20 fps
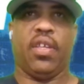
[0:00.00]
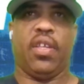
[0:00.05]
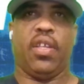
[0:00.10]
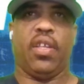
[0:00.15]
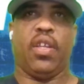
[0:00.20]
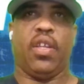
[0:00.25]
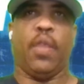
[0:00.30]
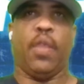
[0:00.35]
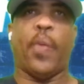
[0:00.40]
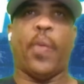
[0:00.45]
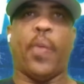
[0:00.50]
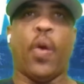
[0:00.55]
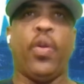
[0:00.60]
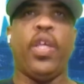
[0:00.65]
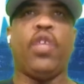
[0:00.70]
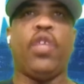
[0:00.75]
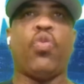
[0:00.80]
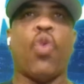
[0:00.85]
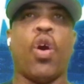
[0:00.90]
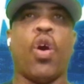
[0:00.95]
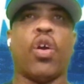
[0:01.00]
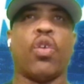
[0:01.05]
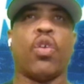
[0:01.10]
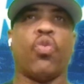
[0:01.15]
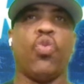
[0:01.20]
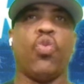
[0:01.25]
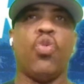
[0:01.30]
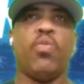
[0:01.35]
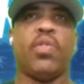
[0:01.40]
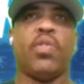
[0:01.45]
The police walk in the
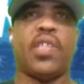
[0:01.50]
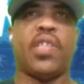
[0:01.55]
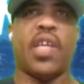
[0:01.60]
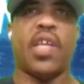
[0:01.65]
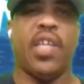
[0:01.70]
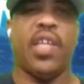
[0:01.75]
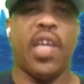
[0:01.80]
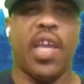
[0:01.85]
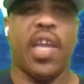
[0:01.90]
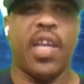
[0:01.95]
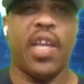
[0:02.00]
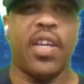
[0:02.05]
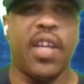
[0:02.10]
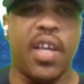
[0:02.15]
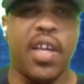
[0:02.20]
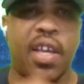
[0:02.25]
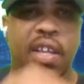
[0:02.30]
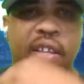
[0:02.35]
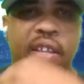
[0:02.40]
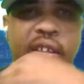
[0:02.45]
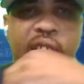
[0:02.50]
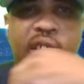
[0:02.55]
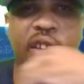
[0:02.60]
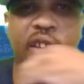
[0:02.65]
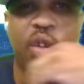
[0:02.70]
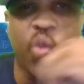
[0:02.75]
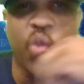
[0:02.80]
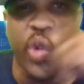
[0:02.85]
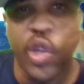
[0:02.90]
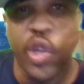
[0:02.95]
room and say, "Yeah, nut,
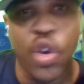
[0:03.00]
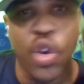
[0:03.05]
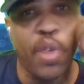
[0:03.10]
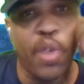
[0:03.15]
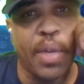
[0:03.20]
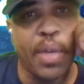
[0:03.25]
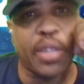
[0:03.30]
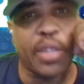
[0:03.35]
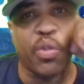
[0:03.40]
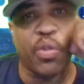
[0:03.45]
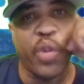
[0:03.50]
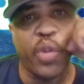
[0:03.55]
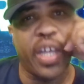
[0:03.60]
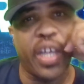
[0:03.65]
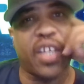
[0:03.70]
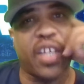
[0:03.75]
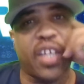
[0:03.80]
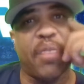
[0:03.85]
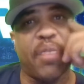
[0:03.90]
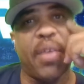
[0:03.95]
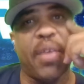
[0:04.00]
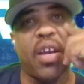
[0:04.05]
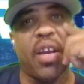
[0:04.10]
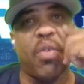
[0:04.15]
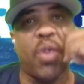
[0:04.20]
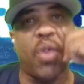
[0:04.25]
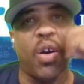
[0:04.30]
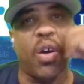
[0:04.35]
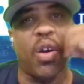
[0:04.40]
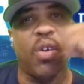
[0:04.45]
we know about the red
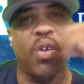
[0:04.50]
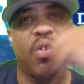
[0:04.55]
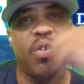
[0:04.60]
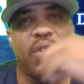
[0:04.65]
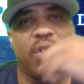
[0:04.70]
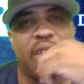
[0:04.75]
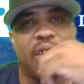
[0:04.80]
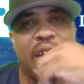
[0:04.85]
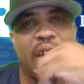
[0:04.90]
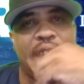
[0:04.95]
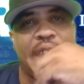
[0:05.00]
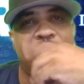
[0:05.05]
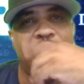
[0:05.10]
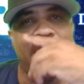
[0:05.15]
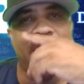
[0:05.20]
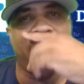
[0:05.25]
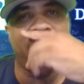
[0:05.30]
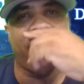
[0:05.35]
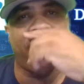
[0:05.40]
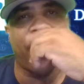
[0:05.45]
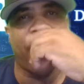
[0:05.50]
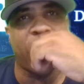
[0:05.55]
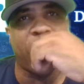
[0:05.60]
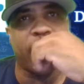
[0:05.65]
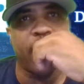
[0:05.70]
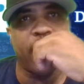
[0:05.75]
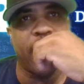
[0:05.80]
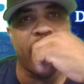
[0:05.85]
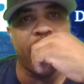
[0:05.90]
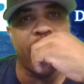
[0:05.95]
Camaro." How the fuck
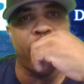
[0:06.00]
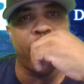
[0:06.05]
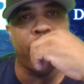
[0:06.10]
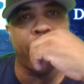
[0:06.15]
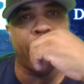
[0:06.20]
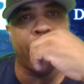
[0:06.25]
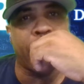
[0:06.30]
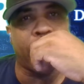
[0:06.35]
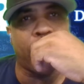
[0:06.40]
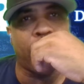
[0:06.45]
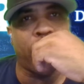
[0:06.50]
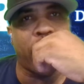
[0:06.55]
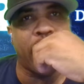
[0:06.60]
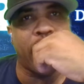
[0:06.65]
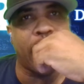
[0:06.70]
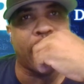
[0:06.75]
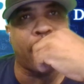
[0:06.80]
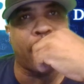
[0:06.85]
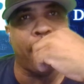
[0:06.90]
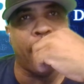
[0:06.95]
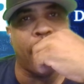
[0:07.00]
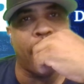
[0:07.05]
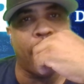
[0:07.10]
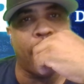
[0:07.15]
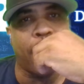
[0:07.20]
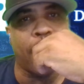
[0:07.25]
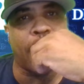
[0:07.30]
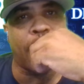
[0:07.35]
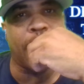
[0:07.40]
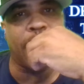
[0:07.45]
do they know about the red
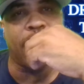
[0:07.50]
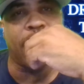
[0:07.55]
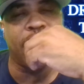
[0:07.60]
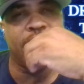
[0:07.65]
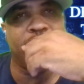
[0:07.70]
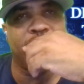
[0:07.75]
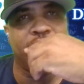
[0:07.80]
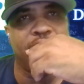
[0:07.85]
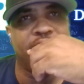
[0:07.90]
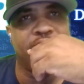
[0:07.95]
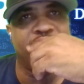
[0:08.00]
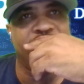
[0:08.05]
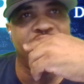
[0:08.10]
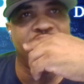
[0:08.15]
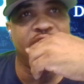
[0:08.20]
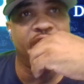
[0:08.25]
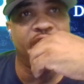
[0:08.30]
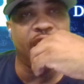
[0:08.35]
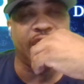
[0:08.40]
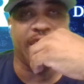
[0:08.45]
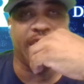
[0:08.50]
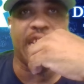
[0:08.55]
Camaro? Is that